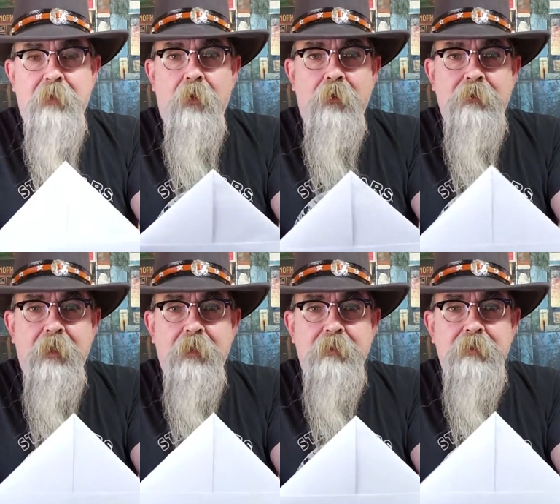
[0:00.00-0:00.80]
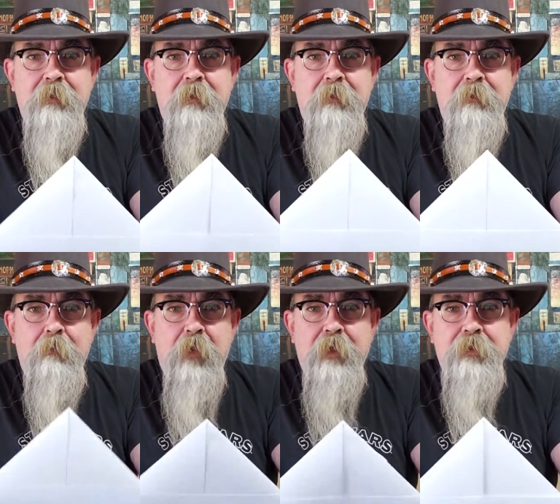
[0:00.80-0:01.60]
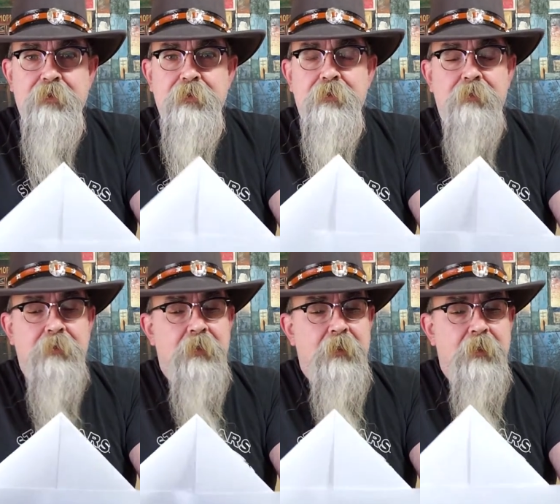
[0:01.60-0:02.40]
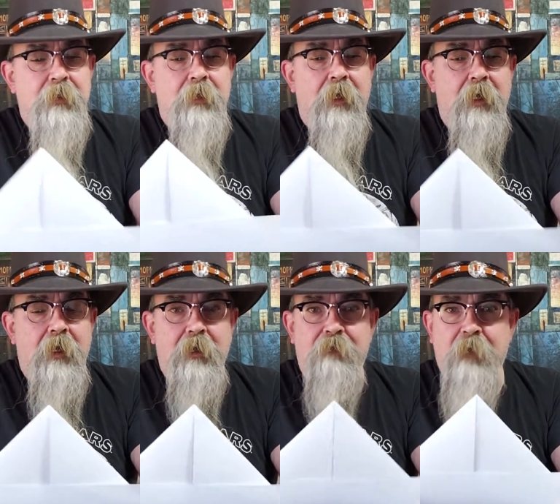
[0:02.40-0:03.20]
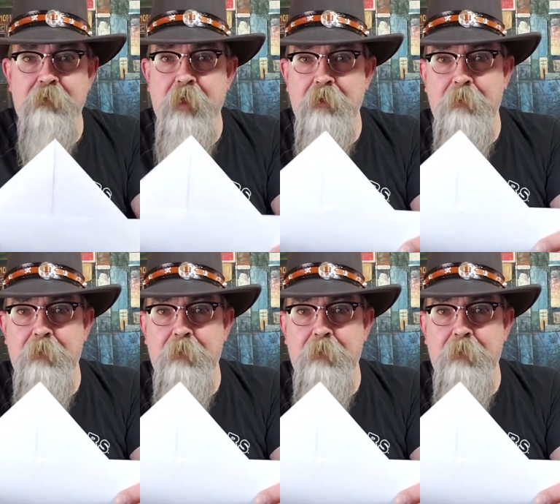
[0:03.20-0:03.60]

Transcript: the old days, the British found out